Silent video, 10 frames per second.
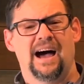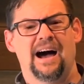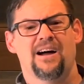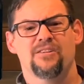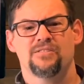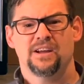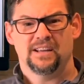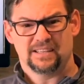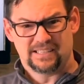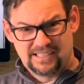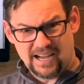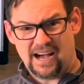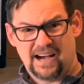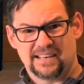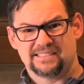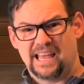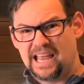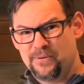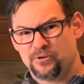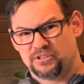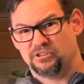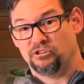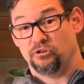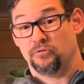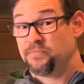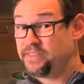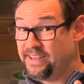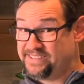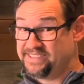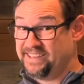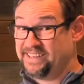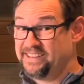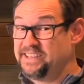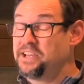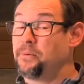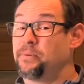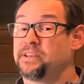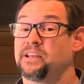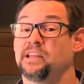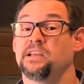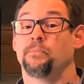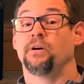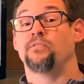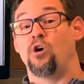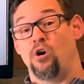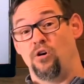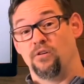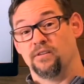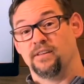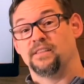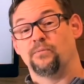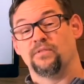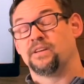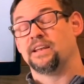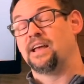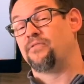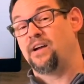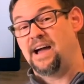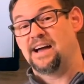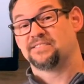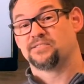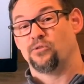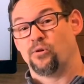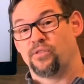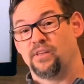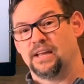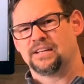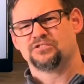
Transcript: Our God is able to do exceedingly abundantly above all that we can ever ask or think.